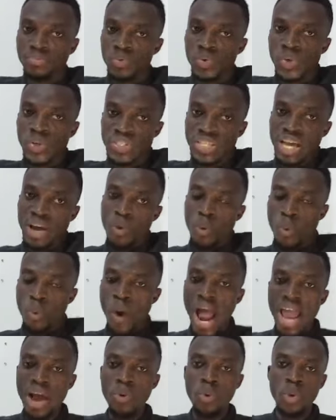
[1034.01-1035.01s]
Say,
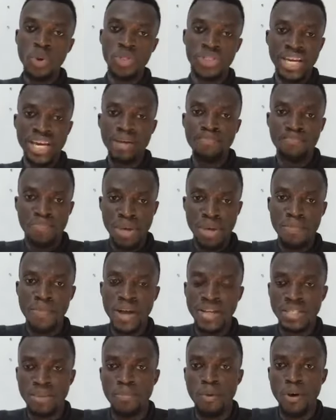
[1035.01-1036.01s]
why would the MPP
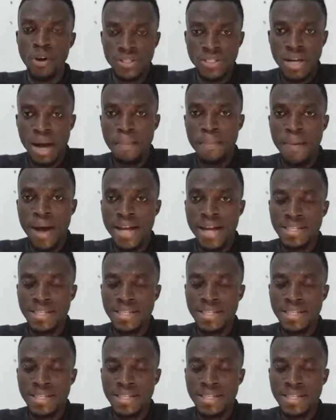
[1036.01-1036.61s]
as a political party?